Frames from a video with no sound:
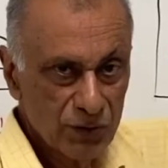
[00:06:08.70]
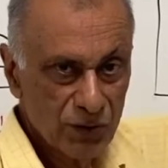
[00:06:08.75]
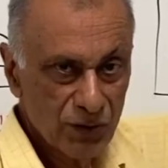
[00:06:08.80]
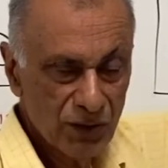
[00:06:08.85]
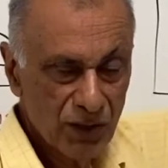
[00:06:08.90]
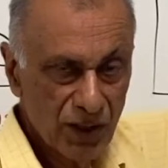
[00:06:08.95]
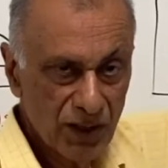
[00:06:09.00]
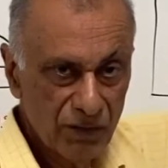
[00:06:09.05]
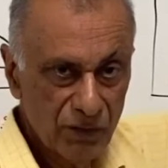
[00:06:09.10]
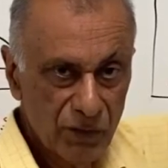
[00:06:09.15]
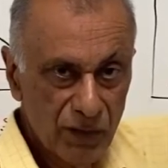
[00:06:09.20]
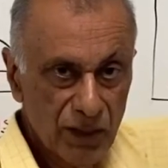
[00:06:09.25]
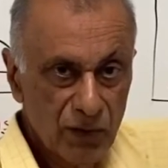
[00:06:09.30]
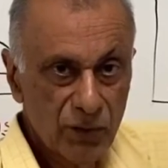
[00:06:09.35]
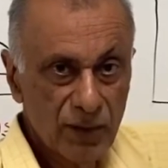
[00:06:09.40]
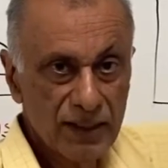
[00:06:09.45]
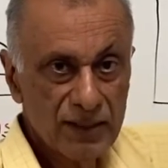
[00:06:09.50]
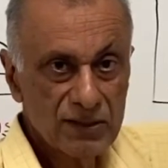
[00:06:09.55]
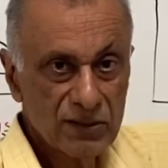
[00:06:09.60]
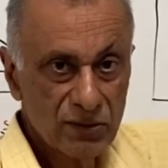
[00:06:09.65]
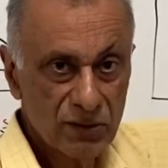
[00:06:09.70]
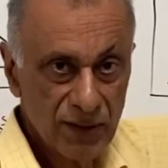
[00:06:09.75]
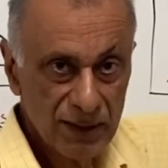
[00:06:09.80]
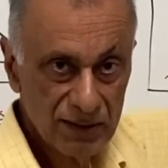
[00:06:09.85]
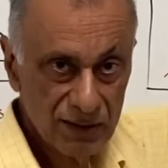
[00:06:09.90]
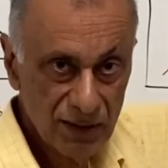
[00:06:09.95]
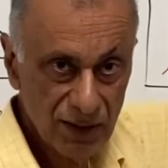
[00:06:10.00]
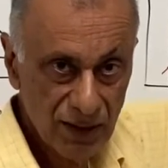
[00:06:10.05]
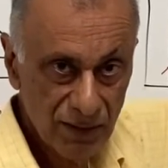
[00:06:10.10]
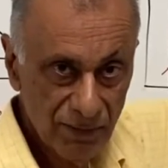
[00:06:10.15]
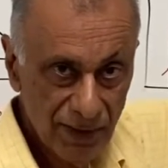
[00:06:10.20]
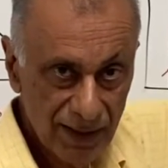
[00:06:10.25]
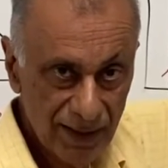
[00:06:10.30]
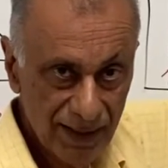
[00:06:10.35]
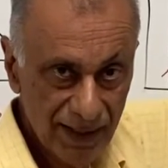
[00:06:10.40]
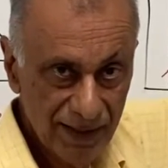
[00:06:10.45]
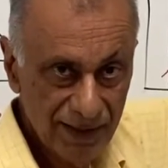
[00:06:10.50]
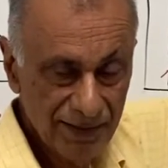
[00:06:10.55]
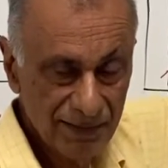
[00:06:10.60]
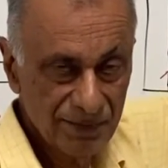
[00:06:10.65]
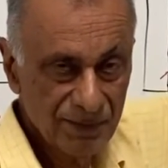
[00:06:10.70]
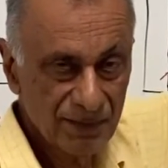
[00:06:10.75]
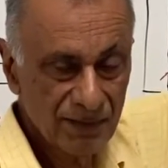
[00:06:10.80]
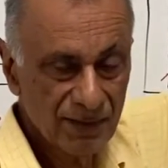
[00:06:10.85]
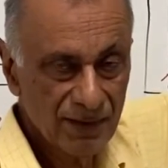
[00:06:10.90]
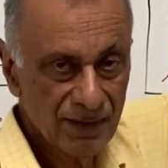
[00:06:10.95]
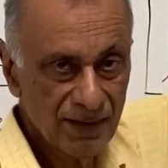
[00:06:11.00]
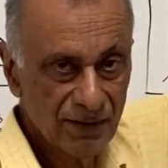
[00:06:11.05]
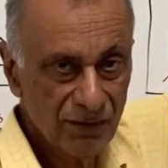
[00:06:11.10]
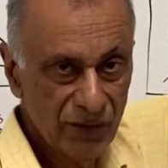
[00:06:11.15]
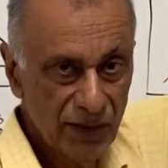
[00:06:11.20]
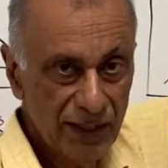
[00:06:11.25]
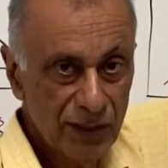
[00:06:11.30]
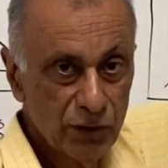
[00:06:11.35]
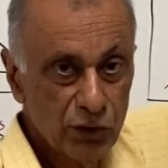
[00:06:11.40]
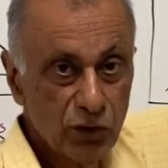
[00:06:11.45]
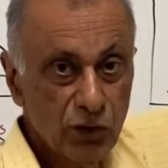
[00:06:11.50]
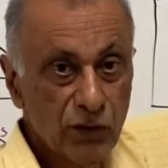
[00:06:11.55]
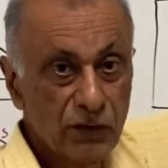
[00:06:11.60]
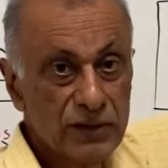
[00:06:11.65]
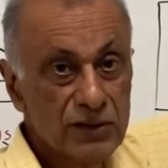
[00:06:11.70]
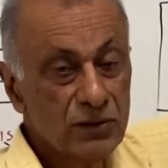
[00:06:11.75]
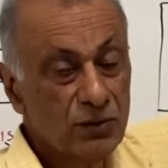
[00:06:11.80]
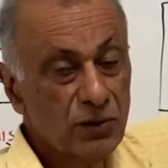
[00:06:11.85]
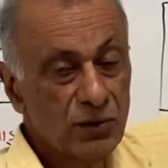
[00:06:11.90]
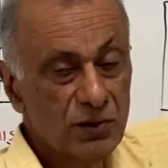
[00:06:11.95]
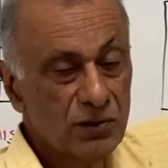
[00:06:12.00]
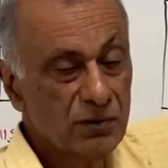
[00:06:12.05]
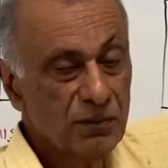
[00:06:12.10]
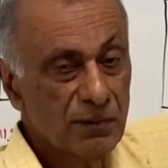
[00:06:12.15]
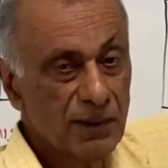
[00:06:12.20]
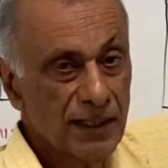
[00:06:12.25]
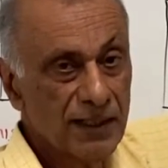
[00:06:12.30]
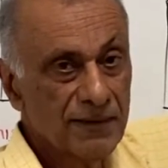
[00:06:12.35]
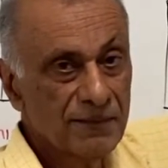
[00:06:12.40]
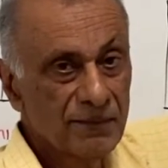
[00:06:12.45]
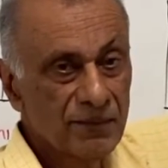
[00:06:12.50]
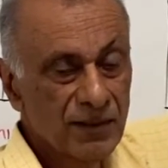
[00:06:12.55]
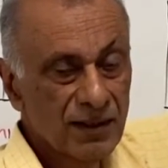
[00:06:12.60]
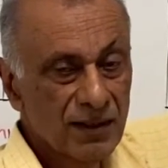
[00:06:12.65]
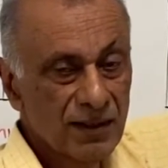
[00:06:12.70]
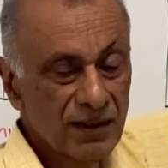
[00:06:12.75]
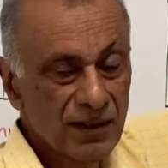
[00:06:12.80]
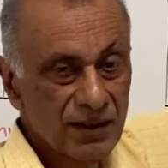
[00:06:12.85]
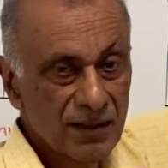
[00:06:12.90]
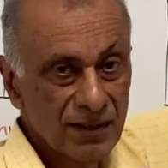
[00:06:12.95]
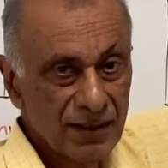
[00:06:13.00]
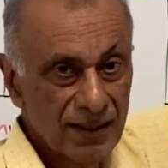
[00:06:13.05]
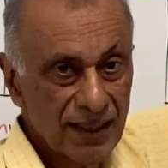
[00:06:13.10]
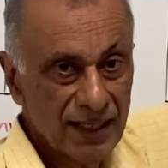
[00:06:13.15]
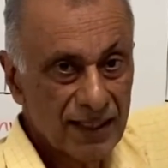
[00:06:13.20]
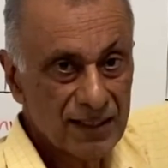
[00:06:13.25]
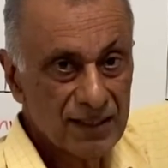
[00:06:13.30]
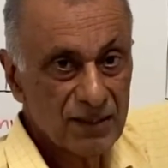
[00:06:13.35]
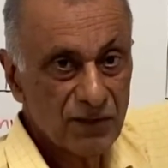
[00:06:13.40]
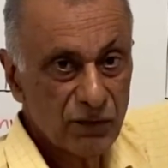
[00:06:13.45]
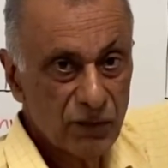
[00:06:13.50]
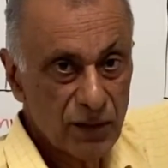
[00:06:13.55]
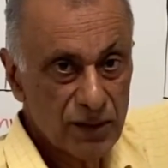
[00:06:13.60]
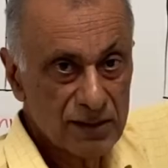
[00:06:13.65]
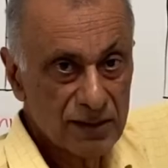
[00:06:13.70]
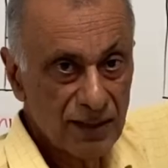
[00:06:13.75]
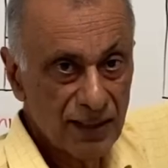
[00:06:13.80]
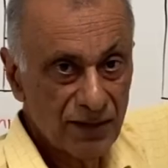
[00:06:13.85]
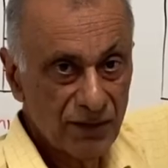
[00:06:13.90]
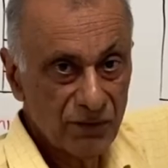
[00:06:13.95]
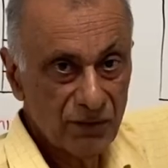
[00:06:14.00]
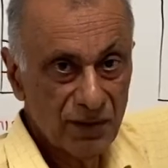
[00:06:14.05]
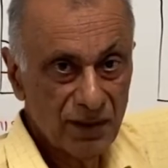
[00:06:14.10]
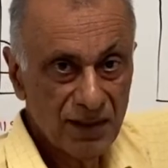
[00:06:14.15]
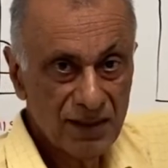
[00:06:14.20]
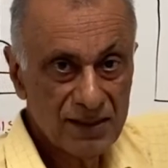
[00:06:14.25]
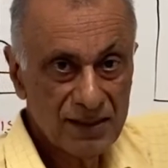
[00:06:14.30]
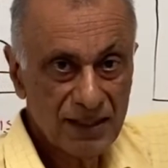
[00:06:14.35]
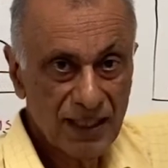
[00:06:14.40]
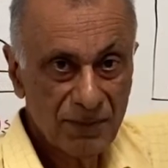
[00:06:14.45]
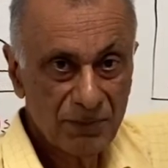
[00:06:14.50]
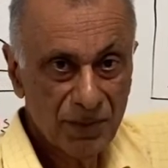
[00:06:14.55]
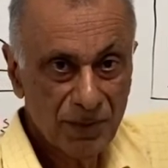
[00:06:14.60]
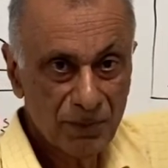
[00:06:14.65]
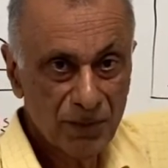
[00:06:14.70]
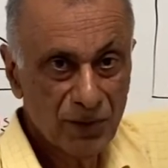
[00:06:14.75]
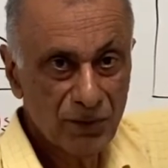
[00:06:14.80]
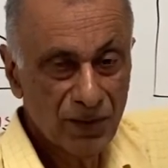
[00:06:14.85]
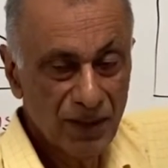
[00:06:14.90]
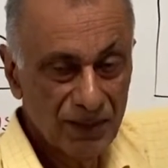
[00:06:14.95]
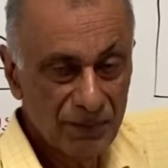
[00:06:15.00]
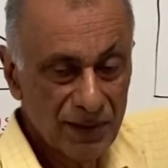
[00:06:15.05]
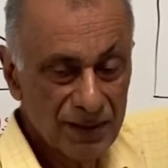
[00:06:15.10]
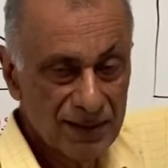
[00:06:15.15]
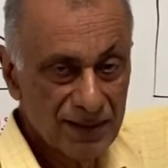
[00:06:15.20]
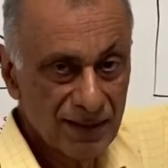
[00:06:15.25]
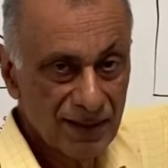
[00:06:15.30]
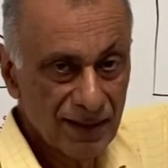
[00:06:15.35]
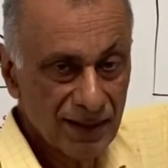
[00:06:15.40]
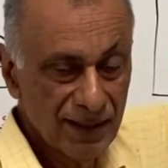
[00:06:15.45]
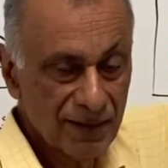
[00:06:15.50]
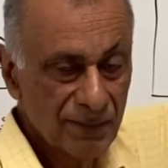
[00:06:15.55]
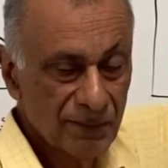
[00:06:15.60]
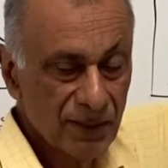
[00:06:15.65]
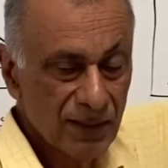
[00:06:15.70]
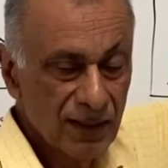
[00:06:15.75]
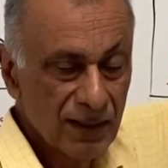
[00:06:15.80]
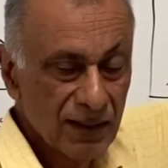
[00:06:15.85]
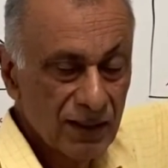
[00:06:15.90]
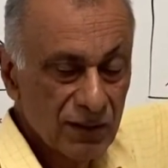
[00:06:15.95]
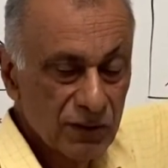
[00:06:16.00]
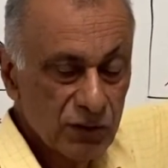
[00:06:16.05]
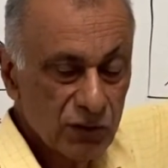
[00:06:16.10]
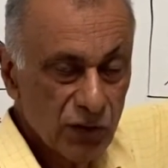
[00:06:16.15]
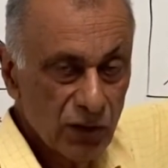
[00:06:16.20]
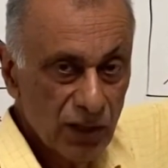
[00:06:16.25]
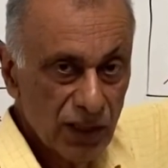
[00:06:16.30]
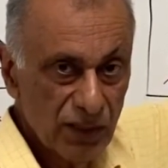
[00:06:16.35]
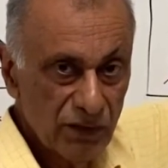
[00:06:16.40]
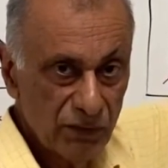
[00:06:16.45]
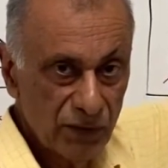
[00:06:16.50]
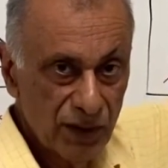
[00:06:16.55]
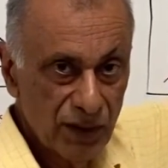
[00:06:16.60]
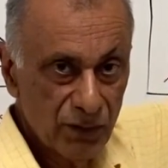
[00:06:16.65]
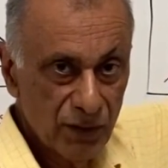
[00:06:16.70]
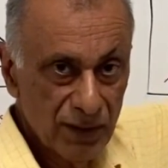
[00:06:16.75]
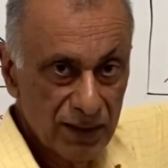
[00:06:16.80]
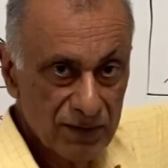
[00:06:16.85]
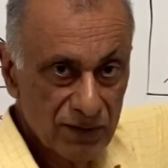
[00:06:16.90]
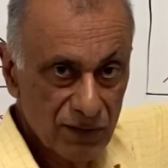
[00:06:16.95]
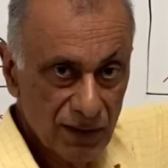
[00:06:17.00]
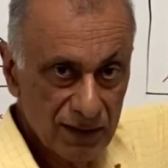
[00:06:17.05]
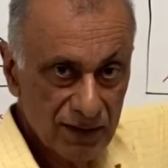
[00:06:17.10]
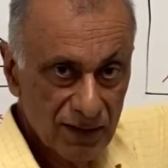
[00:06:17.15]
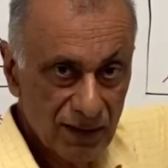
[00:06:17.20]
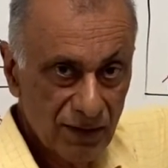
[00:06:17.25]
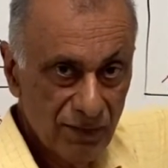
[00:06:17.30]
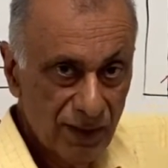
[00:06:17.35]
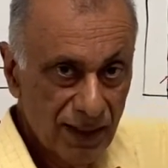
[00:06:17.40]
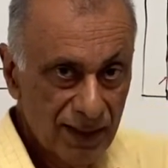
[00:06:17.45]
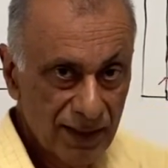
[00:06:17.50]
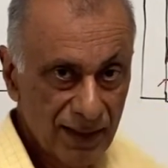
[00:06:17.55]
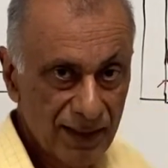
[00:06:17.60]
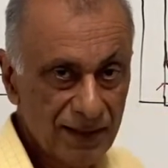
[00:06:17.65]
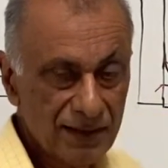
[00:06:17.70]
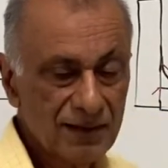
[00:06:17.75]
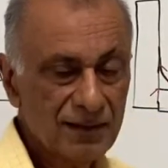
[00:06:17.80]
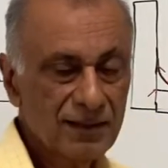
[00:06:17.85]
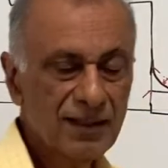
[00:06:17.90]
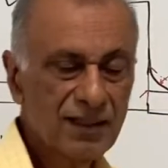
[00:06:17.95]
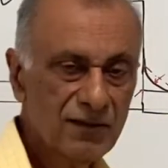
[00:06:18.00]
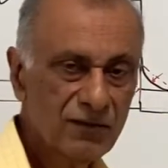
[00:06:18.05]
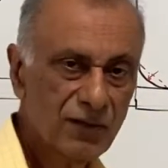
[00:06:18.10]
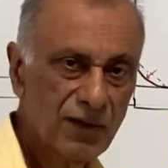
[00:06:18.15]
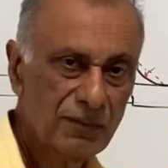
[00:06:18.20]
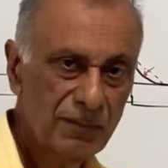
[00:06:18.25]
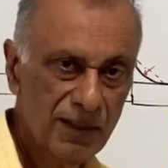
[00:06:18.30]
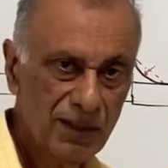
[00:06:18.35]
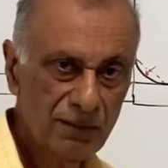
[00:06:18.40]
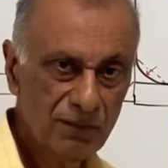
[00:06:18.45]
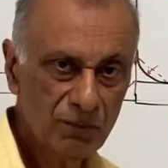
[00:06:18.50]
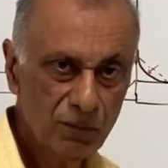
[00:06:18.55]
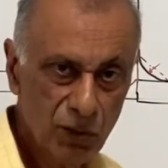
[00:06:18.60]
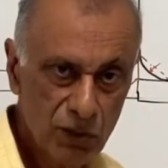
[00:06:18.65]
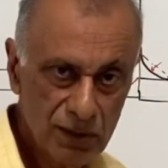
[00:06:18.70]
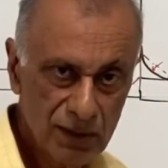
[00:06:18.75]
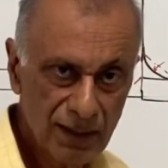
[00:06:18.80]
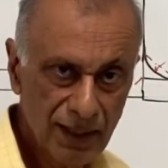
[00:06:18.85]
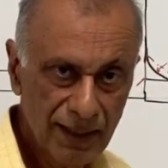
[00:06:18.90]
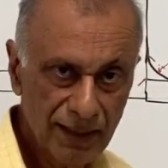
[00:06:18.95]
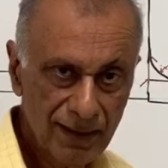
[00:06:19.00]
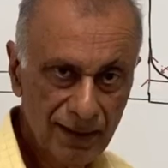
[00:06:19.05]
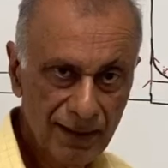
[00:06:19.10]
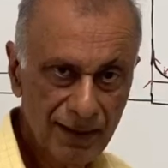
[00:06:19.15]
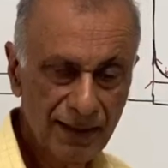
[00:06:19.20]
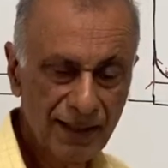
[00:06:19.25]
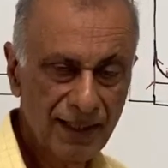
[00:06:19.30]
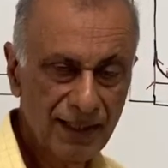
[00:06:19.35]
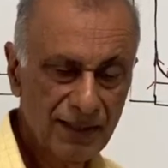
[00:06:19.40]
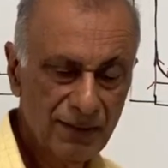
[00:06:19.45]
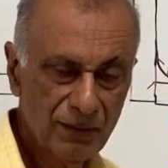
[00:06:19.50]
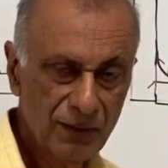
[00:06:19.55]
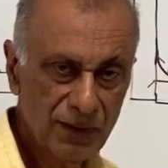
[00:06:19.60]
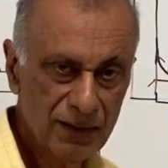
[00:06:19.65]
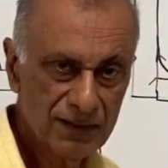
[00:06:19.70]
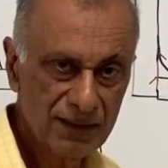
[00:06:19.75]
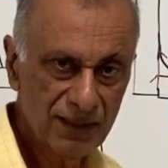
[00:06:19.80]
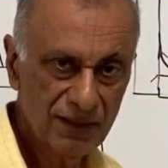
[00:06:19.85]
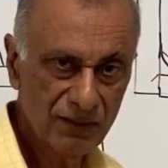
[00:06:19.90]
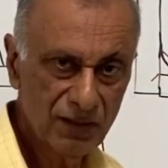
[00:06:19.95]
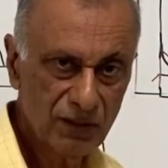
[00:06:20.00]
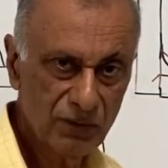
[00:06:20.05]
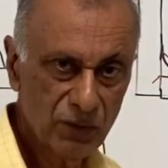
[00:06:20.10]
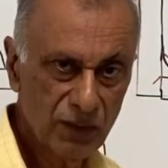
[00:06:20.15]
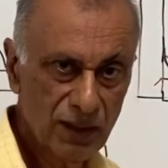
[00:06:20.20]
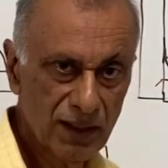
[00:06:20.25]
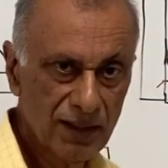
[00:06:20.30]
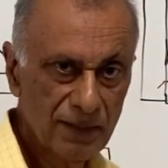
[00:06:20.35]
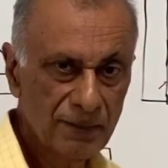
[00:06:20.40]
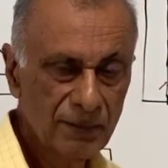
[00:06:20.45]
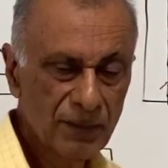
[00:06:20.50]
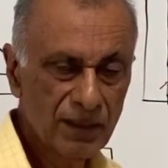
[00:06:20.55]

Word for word: So now if you're doing structural welding, we need to know which code to apply. That is the first thing in step number one basically. So if we are doing structural welding, it will be most likely AWS D11.